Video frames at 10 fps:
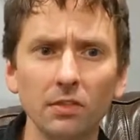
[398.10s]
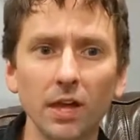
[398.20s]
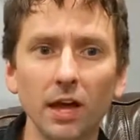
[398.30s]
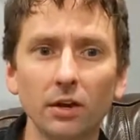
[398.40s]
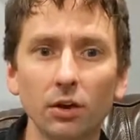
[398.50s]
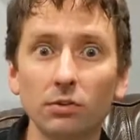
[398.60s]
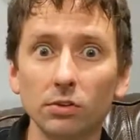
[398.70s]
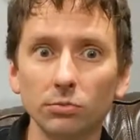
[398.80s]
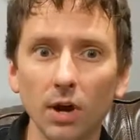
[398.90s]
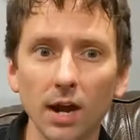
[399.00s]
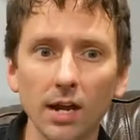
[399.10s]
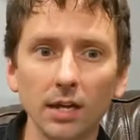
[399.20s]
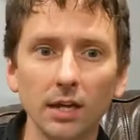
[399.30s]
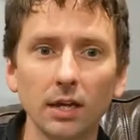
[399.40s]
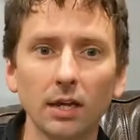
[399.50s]
Then over to the
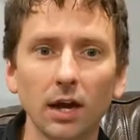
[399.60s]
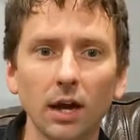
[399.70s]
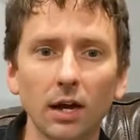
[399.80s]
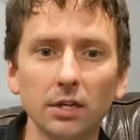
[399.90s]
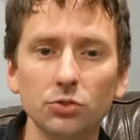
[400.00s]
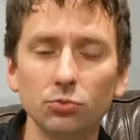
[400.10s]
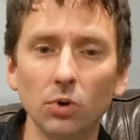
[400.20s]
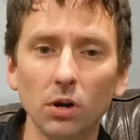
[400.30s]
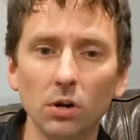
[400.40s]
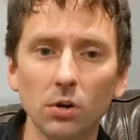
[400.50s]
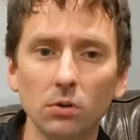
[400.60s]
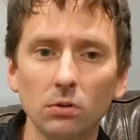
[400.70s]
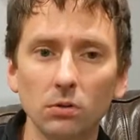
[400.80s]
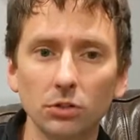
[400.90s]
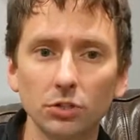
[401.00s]
right, each
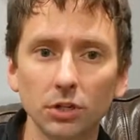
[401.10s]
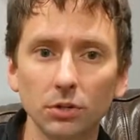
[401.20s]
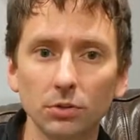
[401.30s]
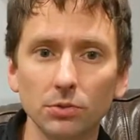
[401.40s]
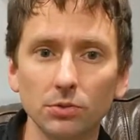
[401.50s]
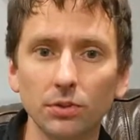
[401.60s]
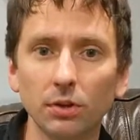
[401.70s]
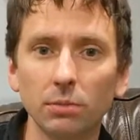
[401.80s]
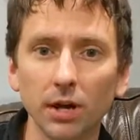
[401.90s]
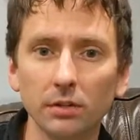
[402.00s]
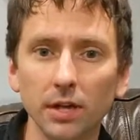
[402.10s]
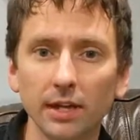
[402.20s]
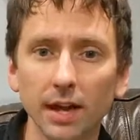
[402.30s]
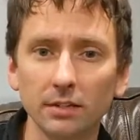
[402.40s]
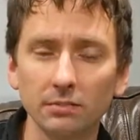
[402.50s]
row shows the
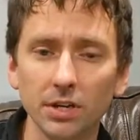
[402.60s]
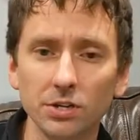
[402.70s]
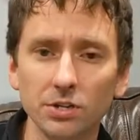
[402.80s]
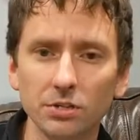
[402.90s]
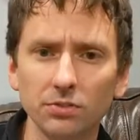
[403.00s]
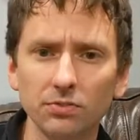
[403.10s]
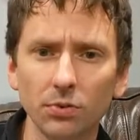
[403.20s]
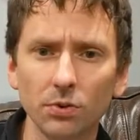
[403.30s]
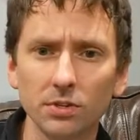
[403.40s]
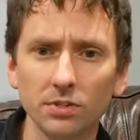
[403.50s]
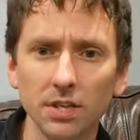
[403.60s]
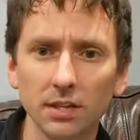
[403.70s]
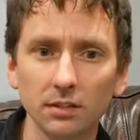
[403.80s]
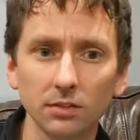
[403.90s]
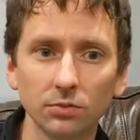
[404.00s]
bottleneck activations for the
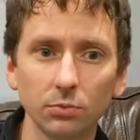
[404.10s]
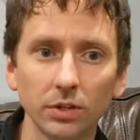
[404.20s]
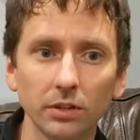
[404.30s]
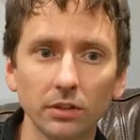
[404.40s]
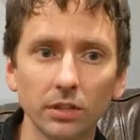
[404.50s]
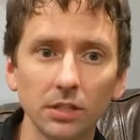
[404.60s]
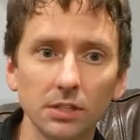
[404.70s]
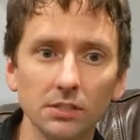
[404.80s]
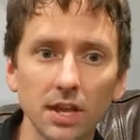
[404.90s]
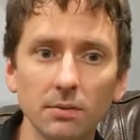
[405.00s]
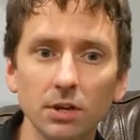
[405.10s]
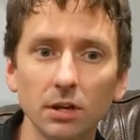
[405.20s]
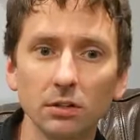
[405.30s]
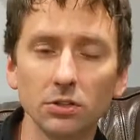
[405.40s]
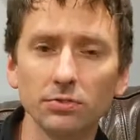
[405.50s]
sentence with the same
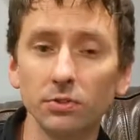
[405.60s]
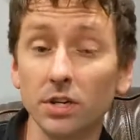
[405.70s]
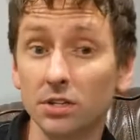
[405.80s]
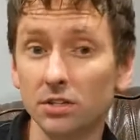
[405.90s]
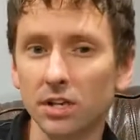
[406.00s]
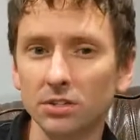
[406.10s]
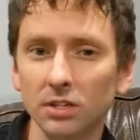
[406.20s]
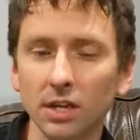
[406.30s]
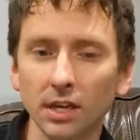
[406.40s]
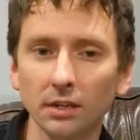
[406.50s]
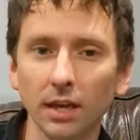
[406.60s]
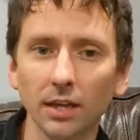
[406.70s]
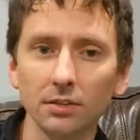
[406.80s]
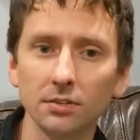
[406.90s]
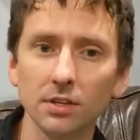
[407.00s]
colors for each attention head
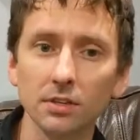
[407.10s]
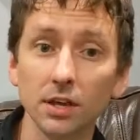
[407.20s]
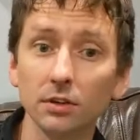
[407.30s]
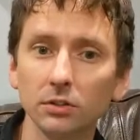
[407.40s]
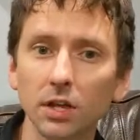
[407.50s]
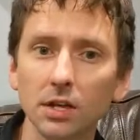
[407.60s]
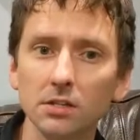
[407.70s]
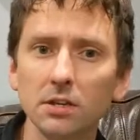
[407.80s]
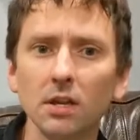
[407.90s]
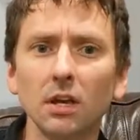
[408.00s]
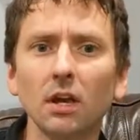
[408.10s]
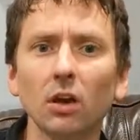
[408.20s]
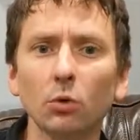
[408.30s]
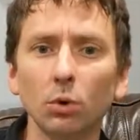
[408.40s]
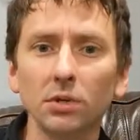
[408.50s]
as in the underlines.
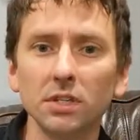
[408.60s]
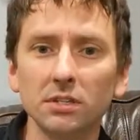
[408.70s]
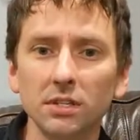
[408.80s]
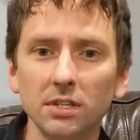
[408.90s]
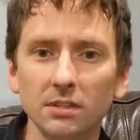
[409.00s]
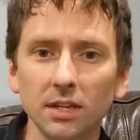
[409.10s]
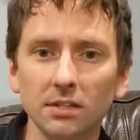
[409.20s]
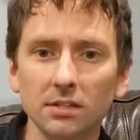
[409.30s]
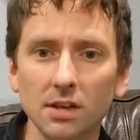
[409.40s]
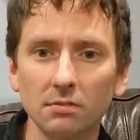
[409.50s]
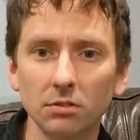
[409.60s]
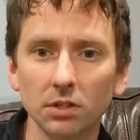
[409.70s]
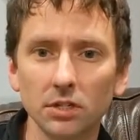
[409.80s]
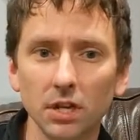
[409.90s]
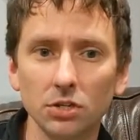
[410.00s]
What we can see is that
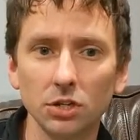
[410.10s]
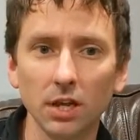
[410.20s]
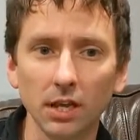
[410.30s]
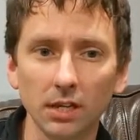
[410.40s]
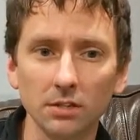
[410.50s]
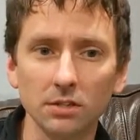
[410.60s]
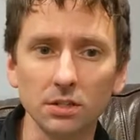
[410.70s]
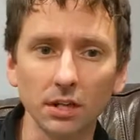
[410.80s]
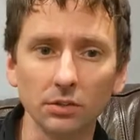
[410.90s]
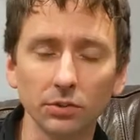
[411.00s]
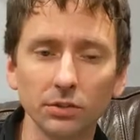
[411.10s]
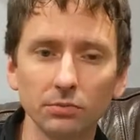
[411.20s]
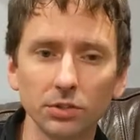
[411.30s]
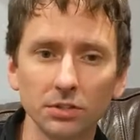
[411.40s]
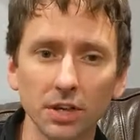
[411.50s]
several attention heads, yellow and green
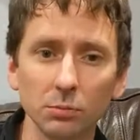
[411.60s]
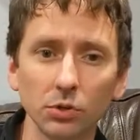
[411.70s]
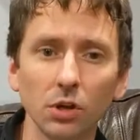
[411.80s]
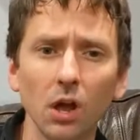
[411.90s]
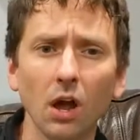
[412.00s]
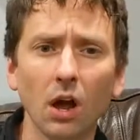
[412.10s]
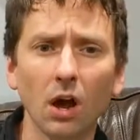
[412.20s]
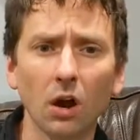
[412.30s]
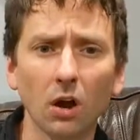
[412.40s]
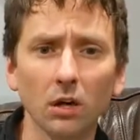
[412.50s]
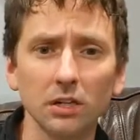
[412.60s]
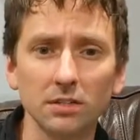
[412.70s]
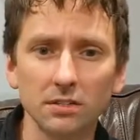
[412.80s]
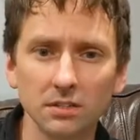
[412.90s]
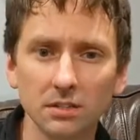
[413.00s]
for example, are
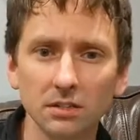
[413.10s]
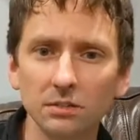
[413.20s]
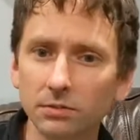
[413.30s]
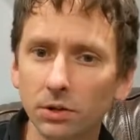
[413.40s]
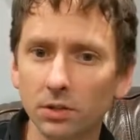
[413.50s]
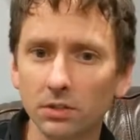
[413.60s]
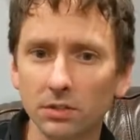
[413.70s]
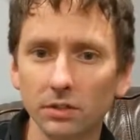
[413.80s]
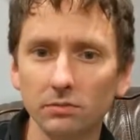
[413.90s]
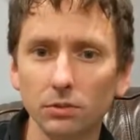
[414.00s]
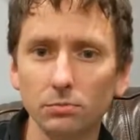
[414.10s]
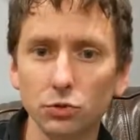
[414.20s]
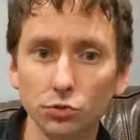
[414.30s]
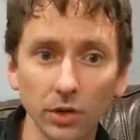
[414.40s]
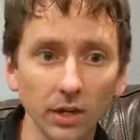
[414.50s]
consistently focused on the
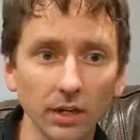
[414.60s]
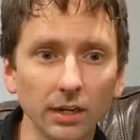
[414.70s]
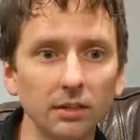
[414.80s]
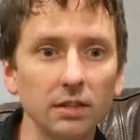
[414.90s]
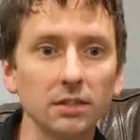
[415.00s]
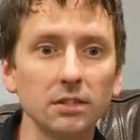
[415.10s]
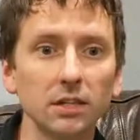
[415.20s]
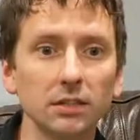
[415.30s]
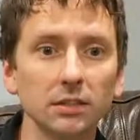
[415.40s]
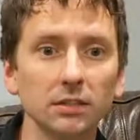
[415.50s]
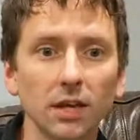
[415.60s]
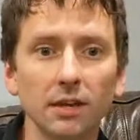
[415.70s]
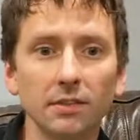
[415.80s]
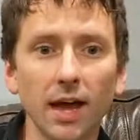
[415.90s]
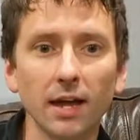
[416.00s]
verb drink in these sentences,
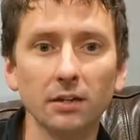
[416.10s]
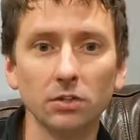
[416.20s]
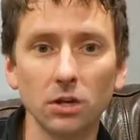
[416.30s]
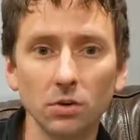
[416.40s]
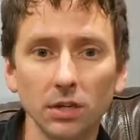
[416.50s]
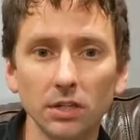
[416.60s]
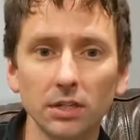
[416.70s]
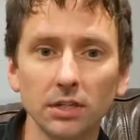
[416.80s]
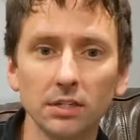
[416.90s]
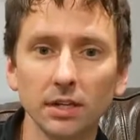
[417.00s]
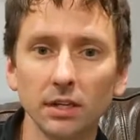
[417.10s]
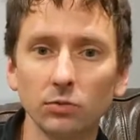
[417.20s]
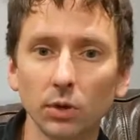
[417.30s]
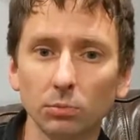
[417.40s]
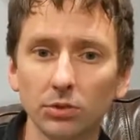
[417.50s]
and that token is
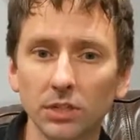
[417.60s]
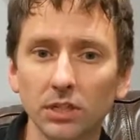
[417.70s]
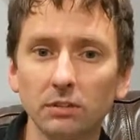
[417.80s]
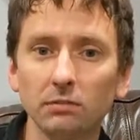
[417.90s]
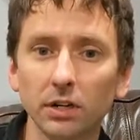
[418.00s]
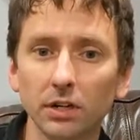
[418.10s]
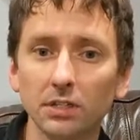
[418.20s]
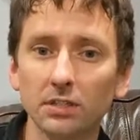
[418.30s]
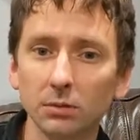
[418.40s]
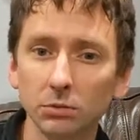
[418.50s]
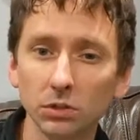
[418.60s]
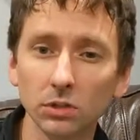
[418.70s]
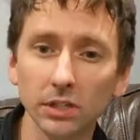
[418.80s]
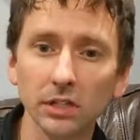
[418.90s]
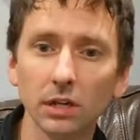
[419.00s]
getting represented very
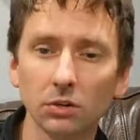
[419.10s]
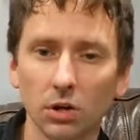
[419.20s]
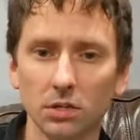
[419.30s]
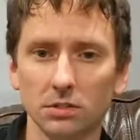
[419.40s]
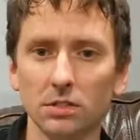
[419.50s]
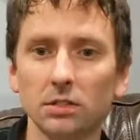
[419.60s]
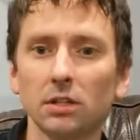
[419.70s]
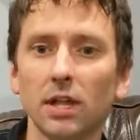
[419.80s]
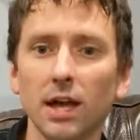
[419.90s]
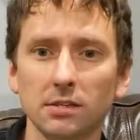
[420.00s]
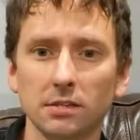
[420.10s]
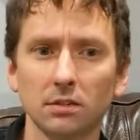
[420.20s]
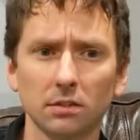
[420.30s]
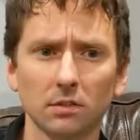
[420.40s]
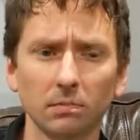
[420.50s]
similarly across these
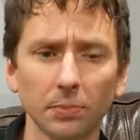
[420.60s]
classes.